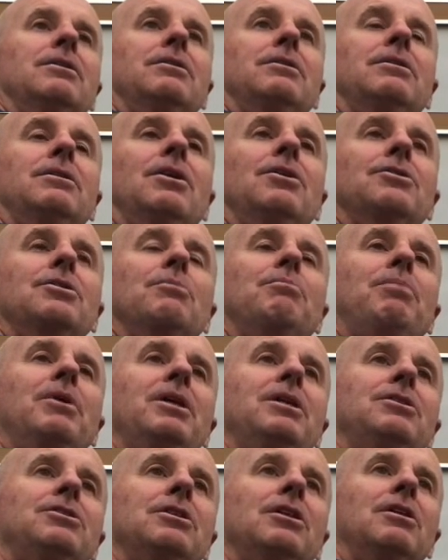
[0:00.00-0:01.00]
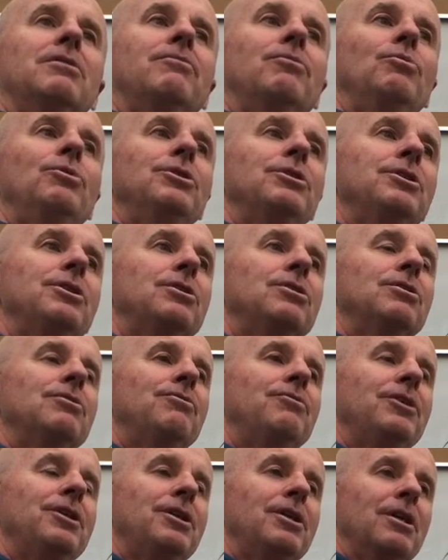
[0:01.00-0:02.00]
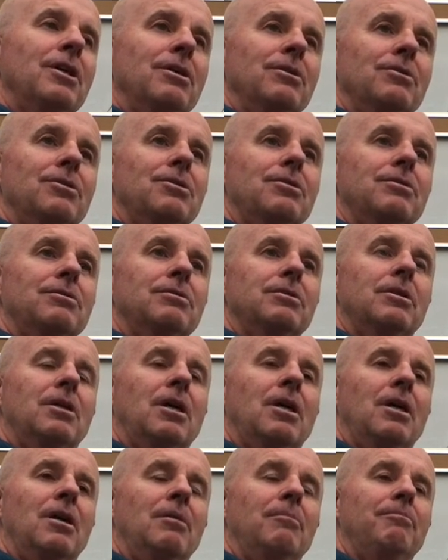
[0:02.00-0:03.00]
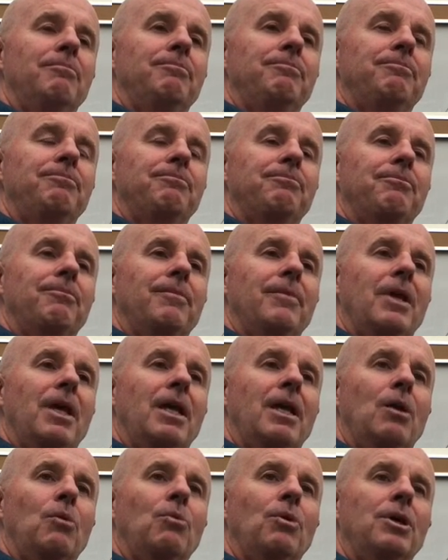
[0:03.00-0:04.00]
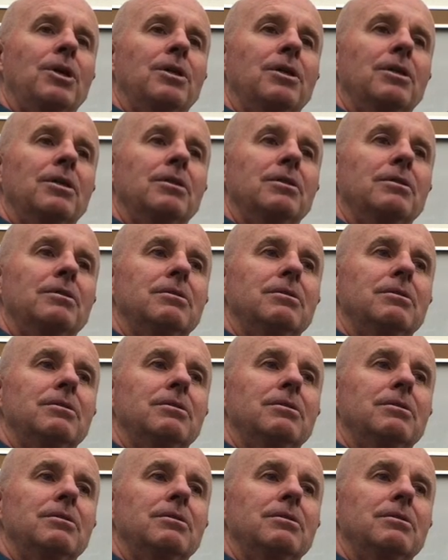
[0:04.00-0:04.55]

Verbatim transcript: there's a bunch of really good videos, and I want to